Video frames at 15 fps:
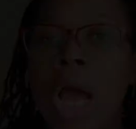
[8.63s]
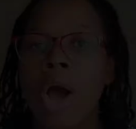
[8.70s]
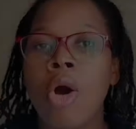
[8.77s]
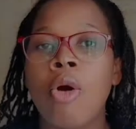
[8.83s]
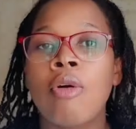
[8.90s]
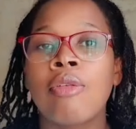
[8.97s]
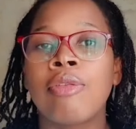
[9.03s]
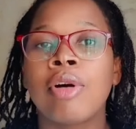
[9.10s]

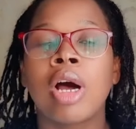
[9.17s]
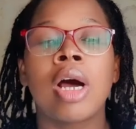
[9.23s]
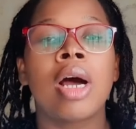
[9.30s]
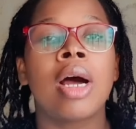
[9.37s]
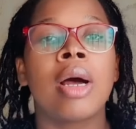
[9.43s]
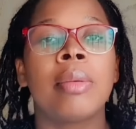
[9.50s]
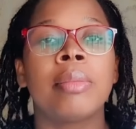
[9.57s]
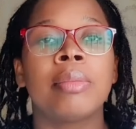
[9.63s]
of
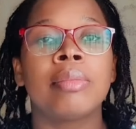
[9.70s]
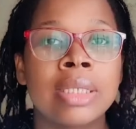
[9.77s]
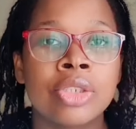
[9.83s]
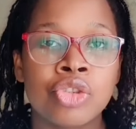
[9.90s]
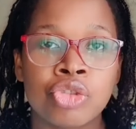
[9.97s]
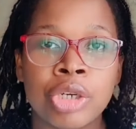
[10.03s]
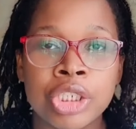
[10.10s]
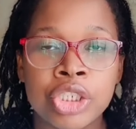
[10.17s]

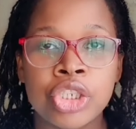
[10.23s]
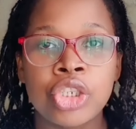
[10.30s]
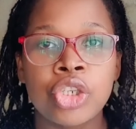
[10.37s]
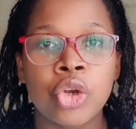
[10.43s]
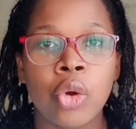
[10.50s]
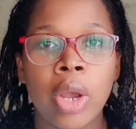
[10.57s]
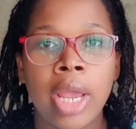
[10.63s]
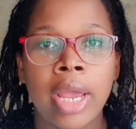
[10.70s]
stretching
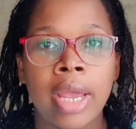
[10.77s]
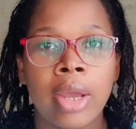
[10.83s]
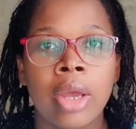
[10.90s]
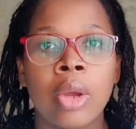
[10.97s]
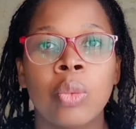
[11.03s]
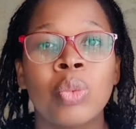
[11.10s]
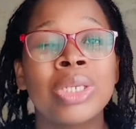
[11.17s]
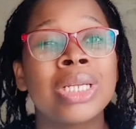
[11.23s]
your hair
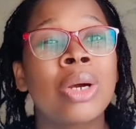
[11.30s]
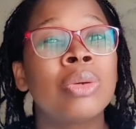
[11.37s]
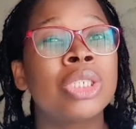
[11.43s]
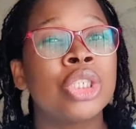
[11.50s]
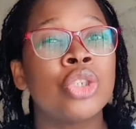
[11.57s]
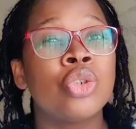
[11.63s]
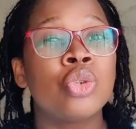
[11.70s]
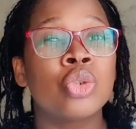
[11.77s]
without
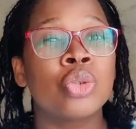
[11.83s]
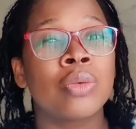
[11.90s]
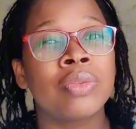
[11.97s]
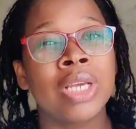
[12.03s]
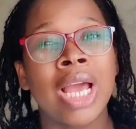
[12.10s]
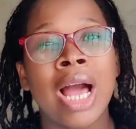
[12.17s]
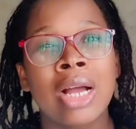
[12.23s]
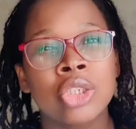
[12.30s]
the use of
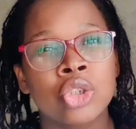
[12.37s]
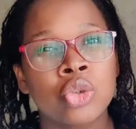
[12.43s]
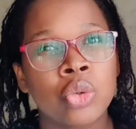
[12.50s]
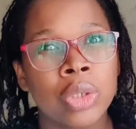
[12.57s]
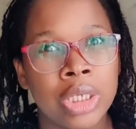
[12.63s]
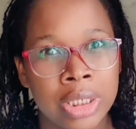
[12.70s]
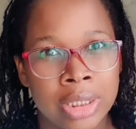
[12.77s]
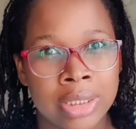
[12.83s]
the
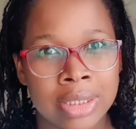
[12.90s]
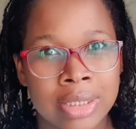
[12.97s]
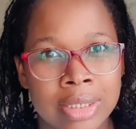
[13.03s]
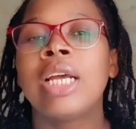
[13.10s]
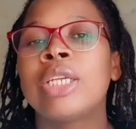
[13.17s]
actual heat.